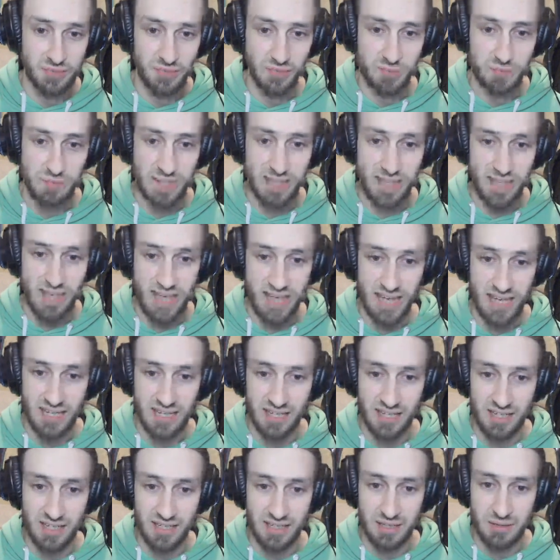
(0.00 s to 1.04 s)
p-hat
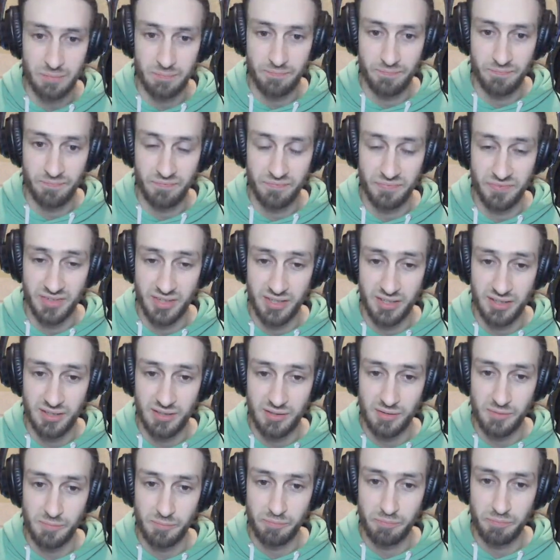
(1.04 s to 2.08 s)

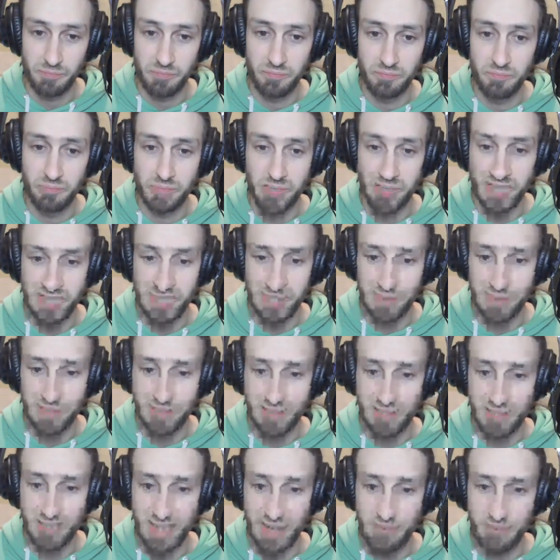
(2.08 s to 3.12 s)
manips
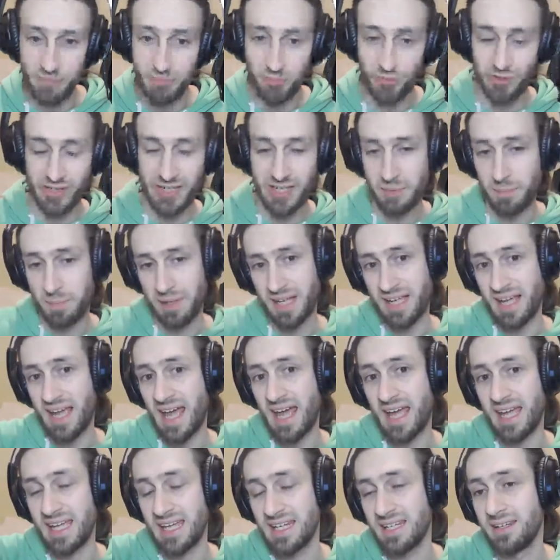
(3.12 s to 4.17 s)
that bring the p-hat
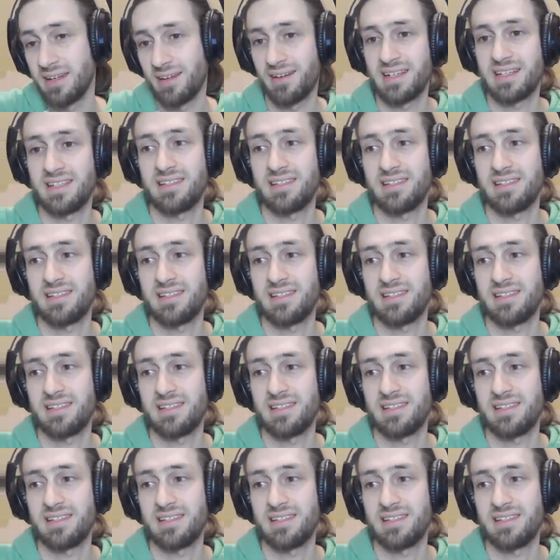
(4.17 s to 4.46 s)
in nice